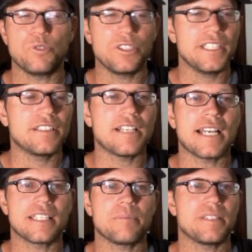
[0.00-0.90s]
really good
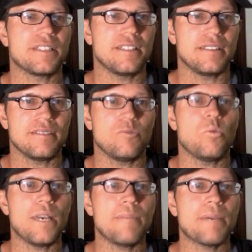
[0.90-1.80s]
occupancy,
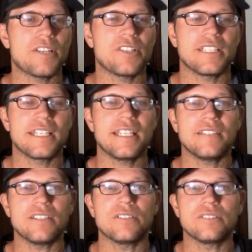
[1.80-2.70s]
way better than
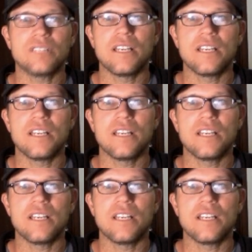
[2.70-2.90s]
Quito.